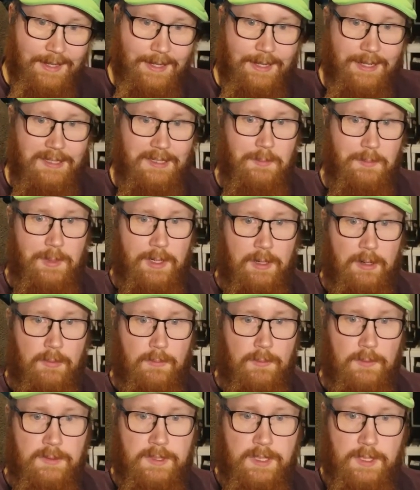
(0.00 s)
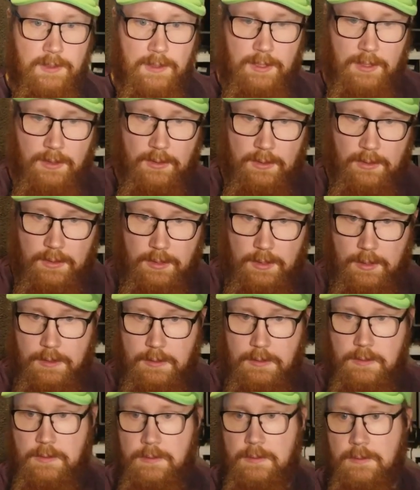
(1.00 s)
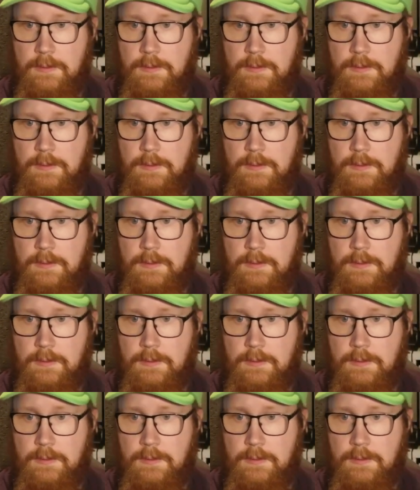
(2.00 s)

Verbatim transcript: Is the microphone sounding good, you guys?